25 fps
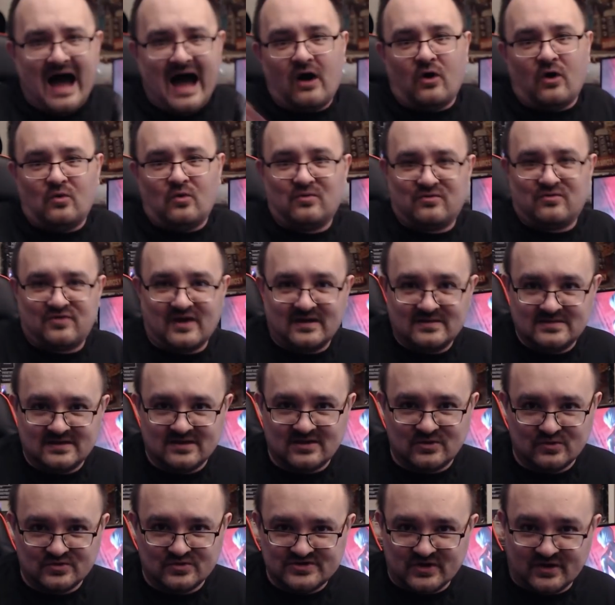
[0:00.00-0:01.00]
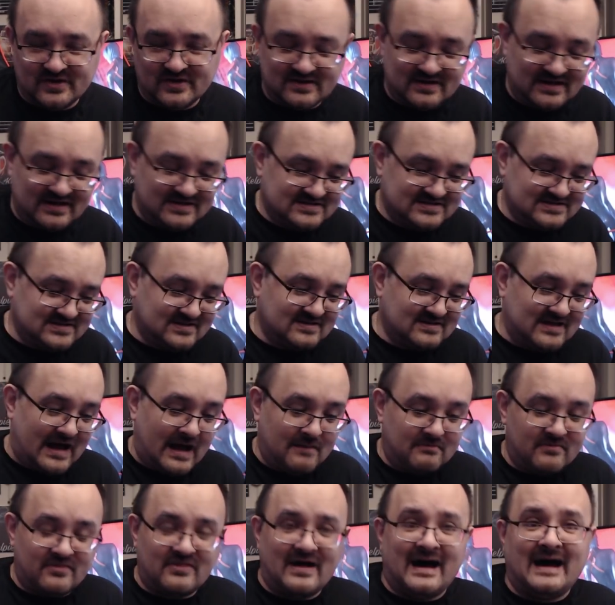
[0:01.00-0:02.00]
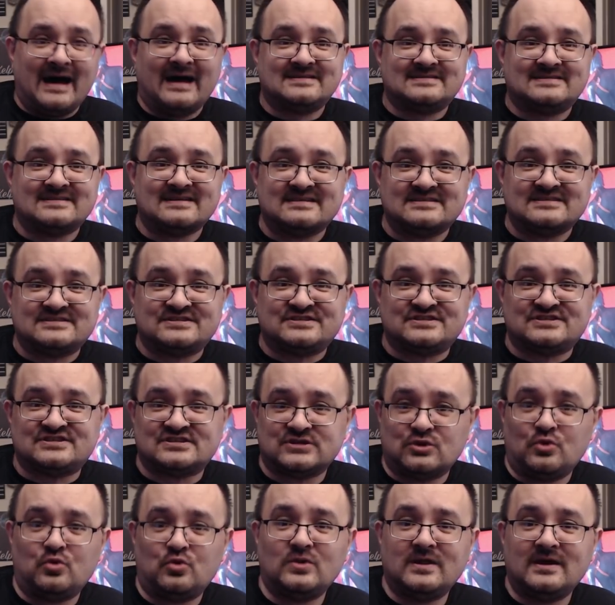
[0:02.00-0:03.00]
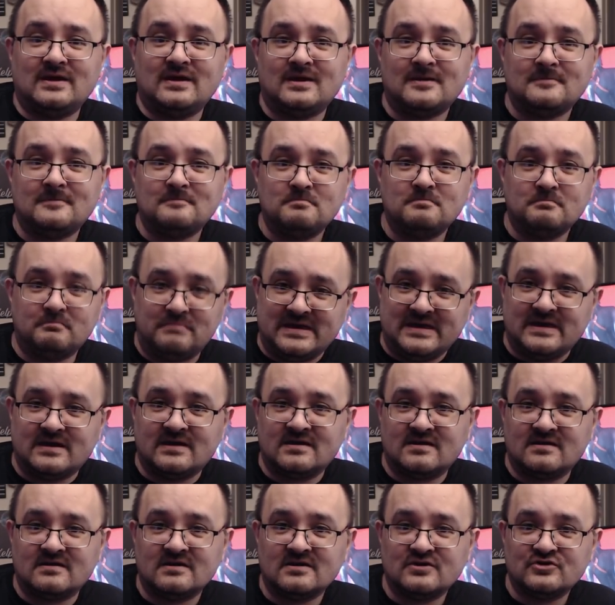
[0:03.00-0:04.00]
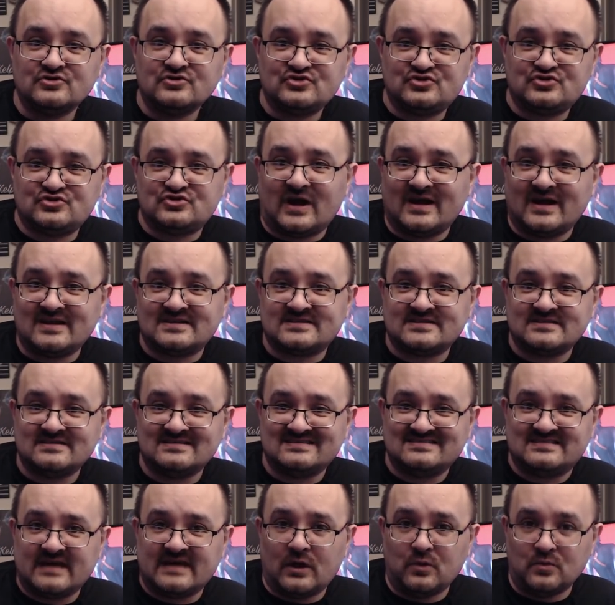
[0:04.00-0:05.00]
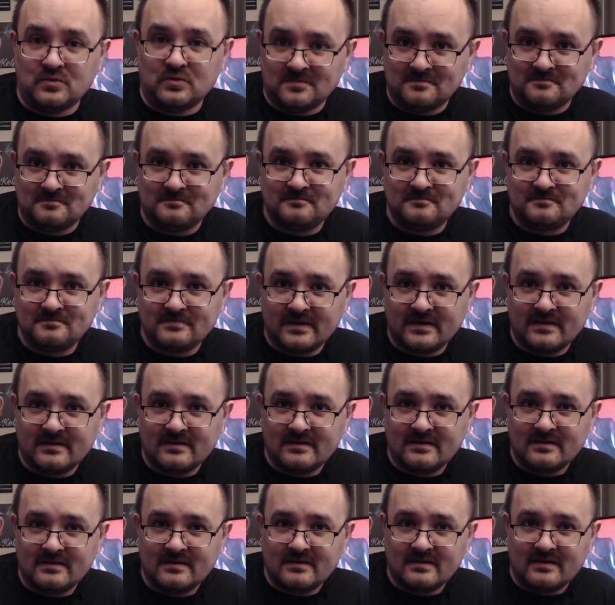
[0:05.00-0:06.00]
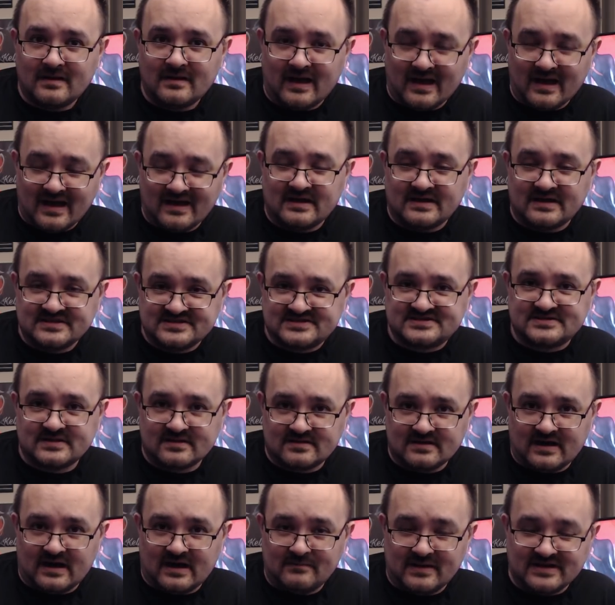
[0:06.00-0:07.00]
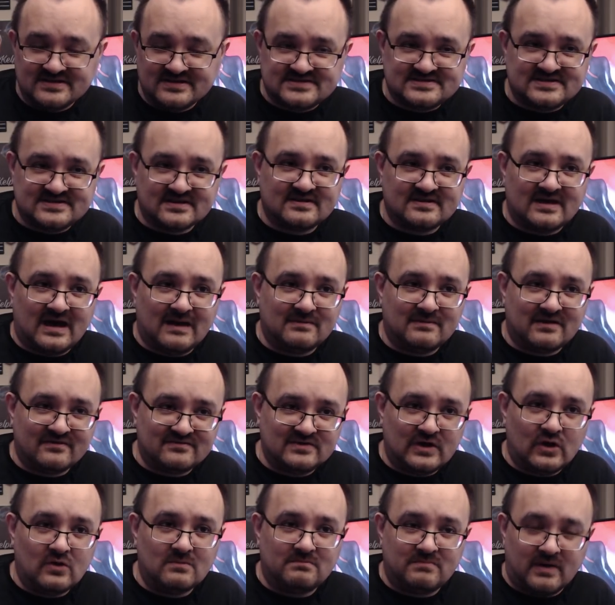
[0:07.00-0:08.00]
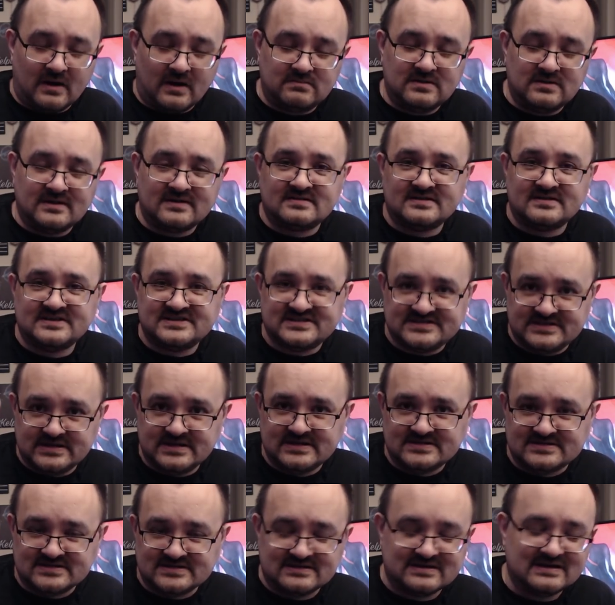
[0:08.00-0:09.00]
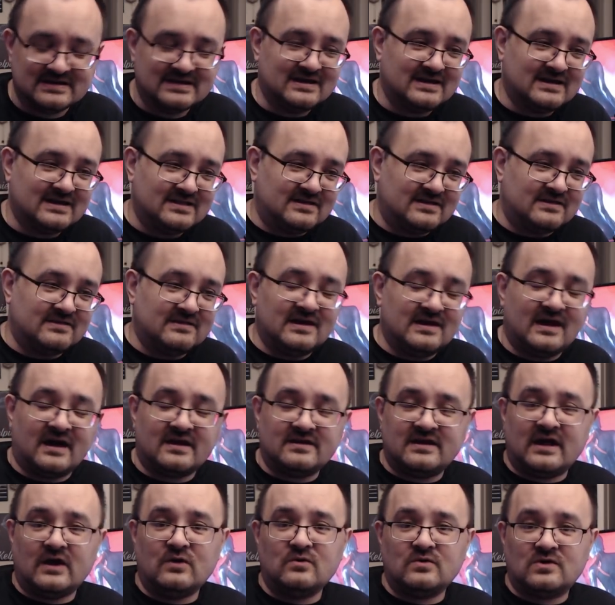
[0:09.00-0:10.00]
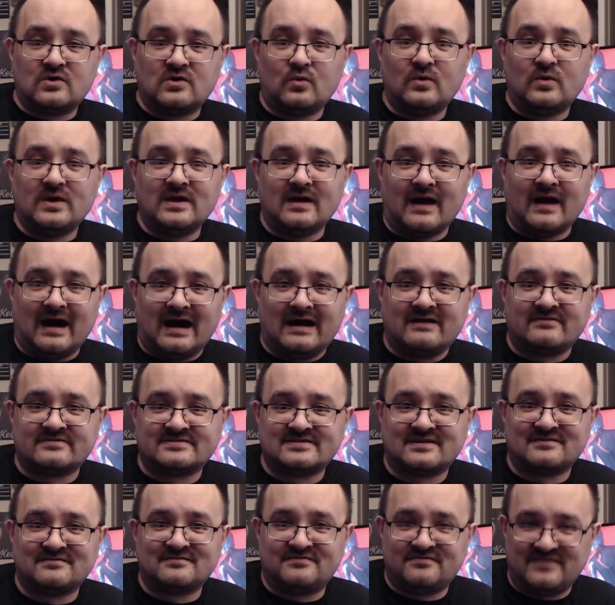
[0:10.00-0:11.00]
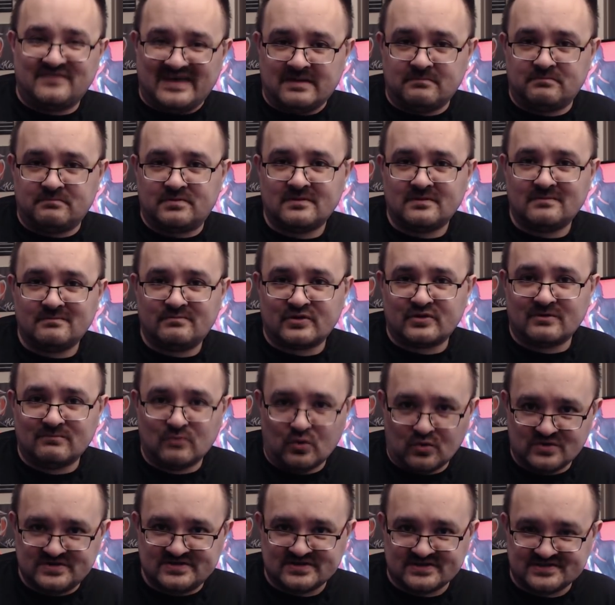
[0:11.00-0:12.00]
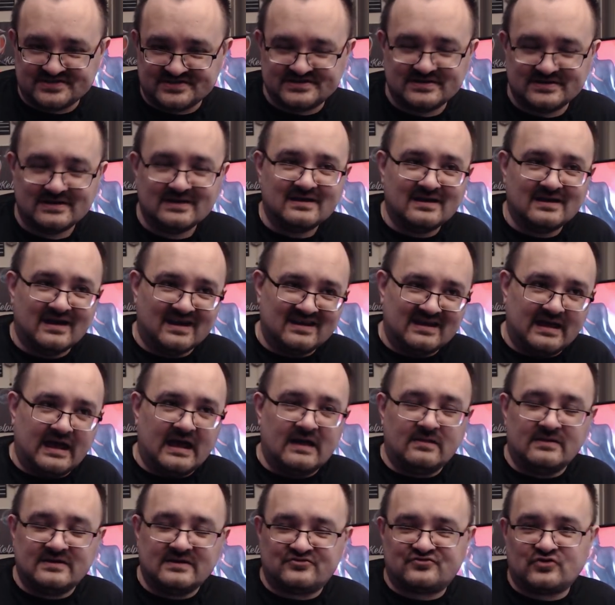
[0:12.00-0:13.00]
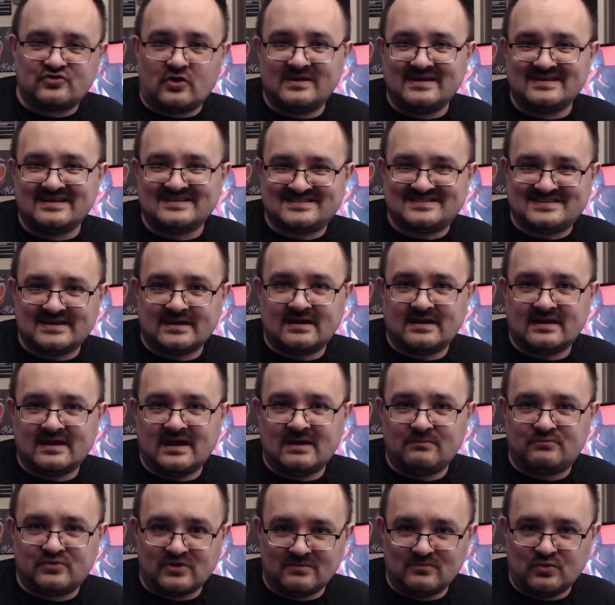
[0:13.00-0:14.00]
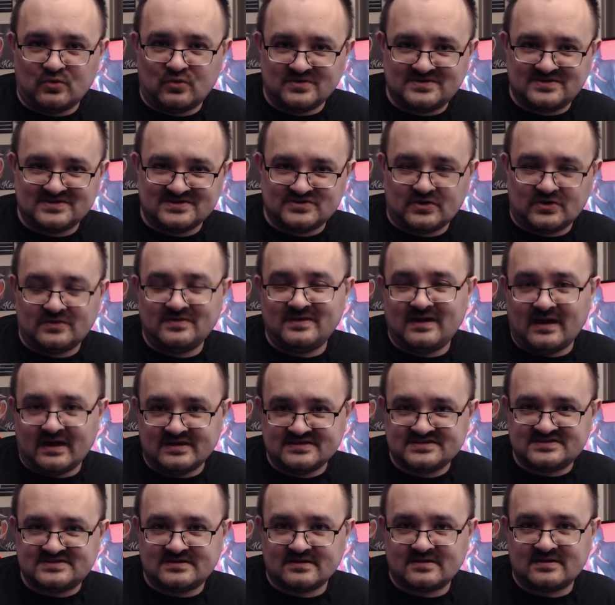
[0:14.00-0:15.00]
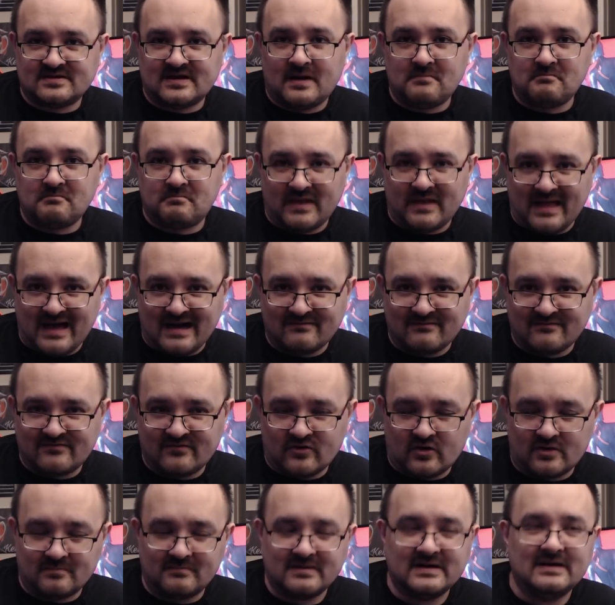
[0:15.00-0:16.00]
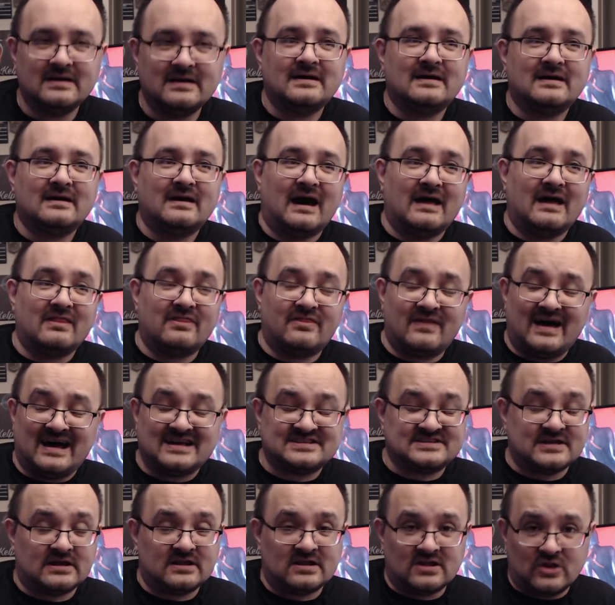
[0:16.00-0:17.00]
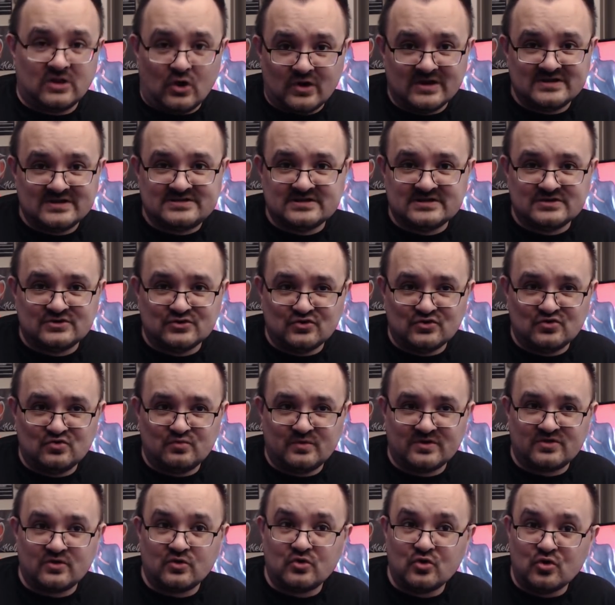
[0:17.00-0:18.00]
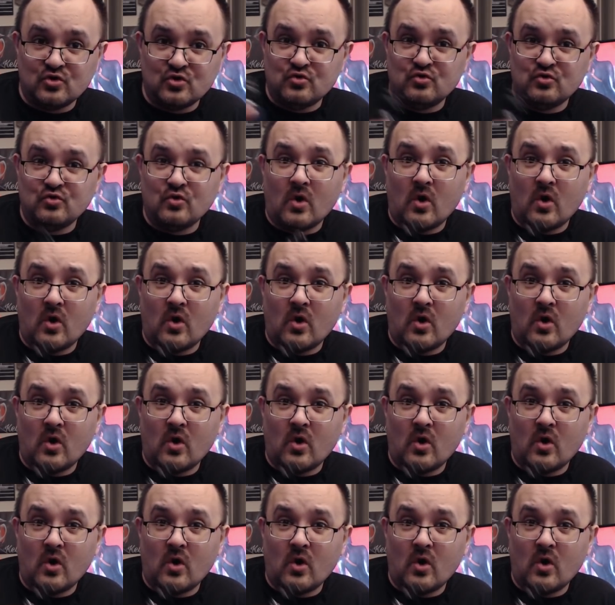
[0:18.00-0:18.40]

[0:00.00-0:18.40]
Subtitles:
whole thing that goes on Instagram, that is slowly being shut down. Instagram have now publicly stated that they are now going after vape promoters and electronic cigarette promoters on the Instagram platform. And that's a lot to do with who